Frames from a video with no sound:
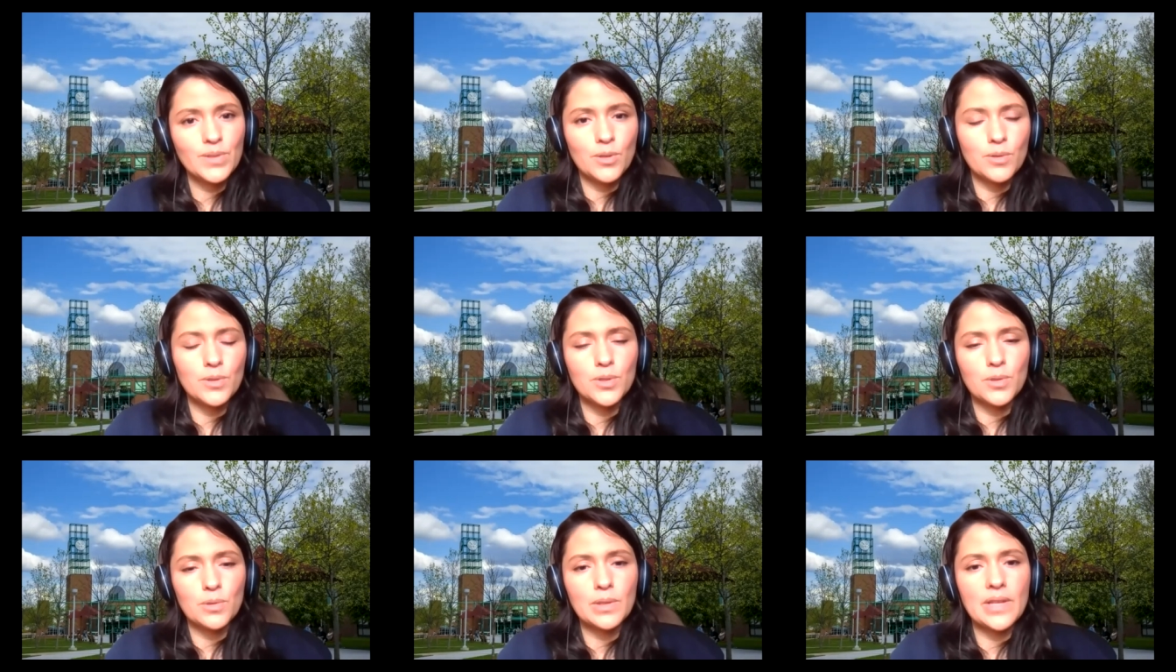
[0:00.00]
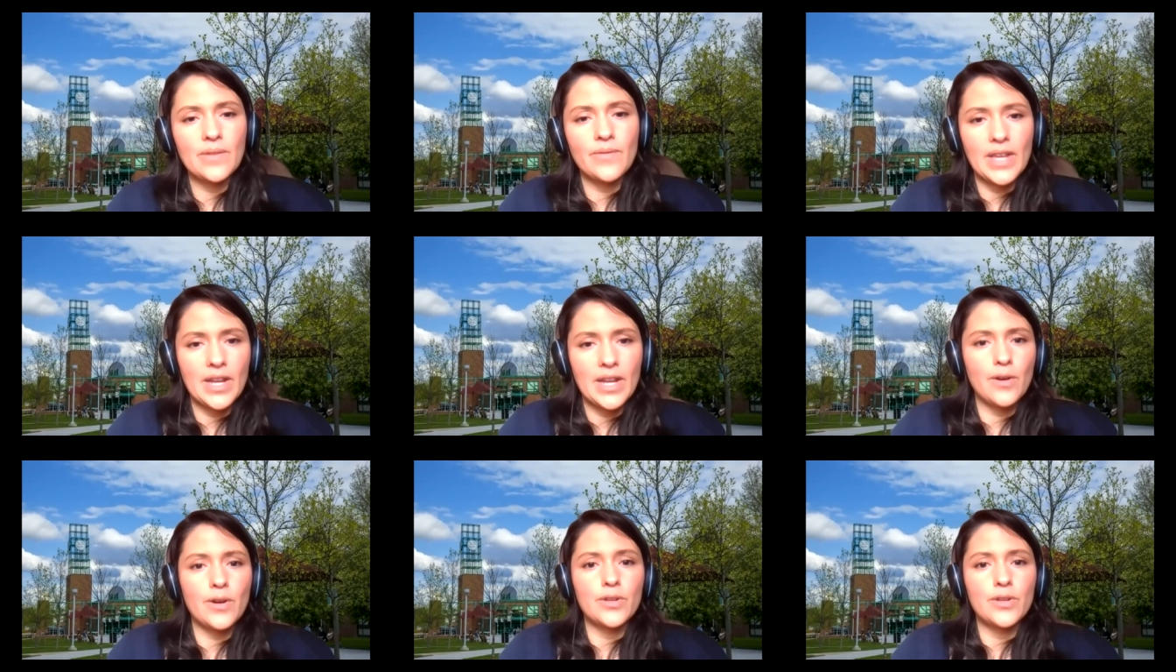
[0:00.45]
students who live
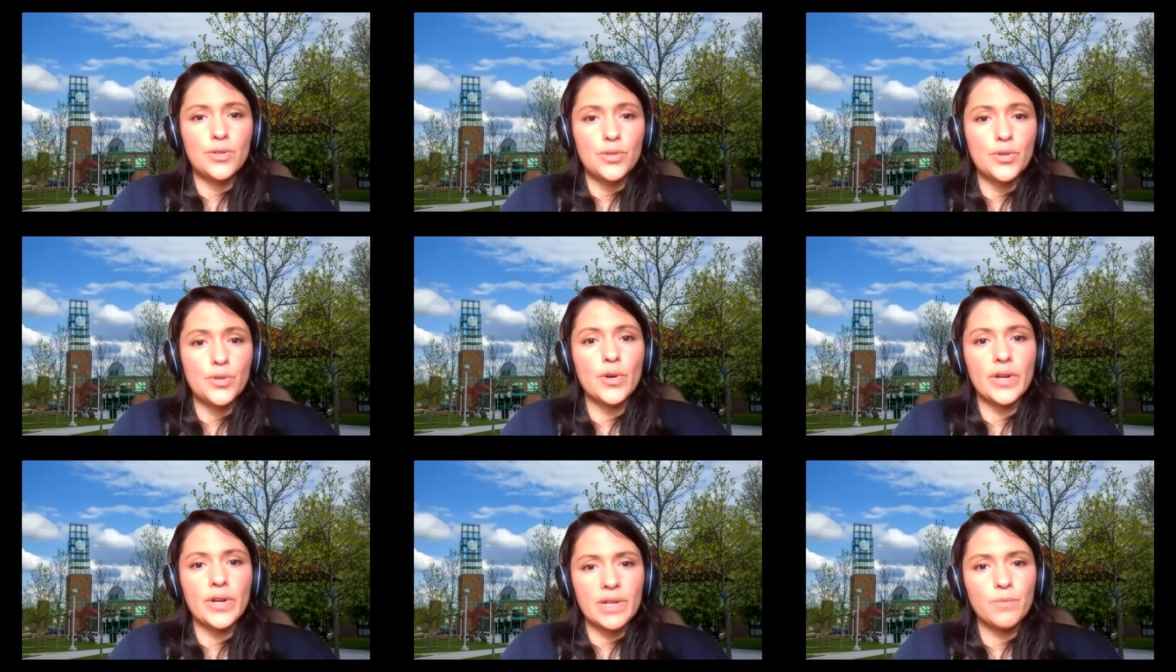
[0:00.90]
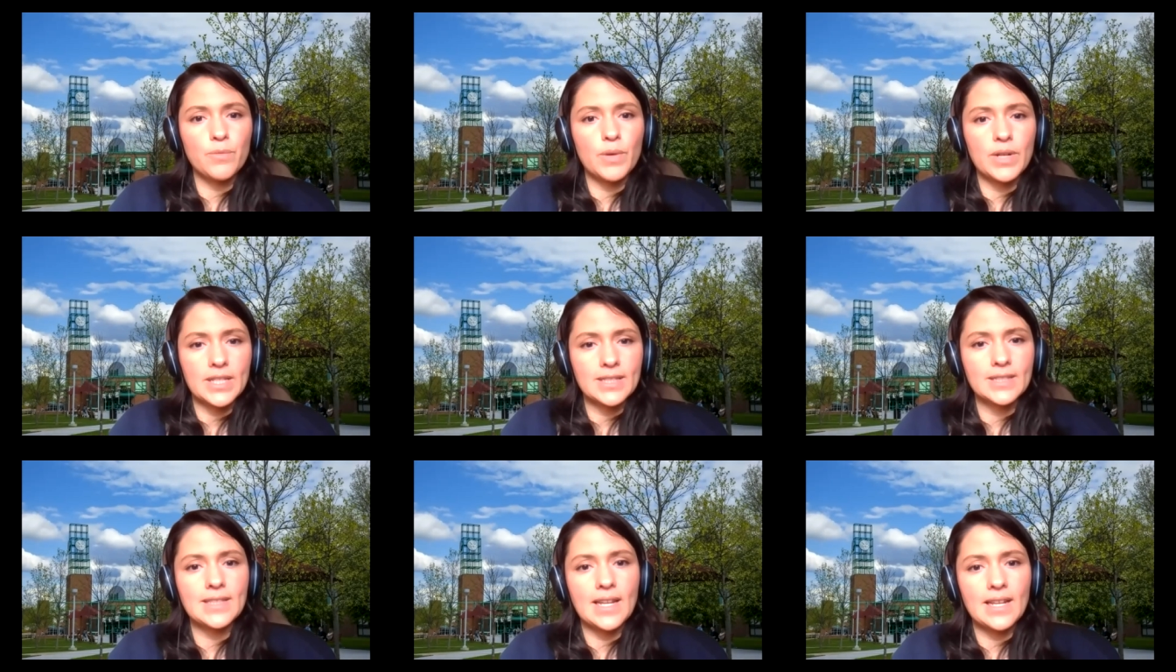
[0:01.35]
here in New York and
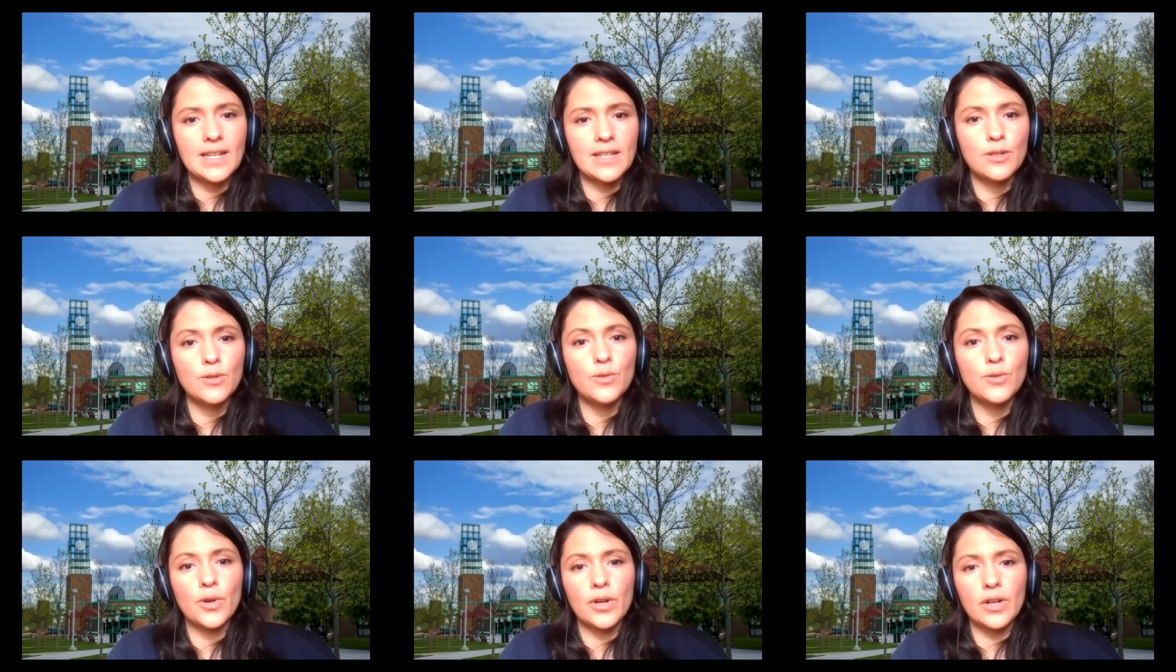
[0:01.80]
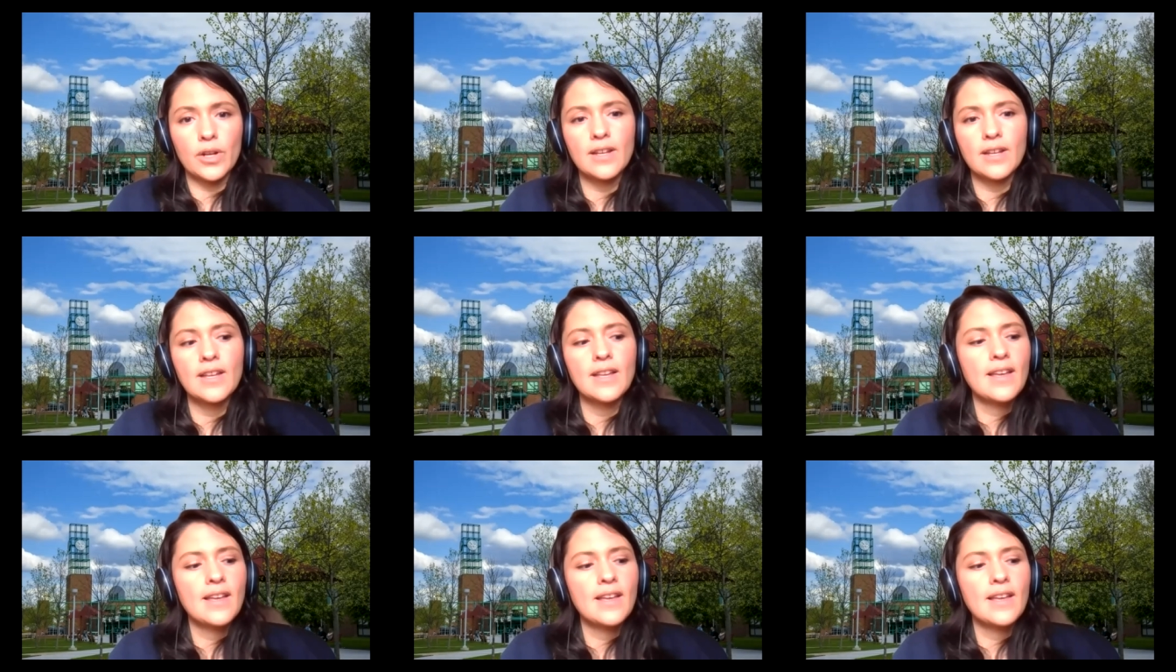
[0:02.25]
want to stay in New York.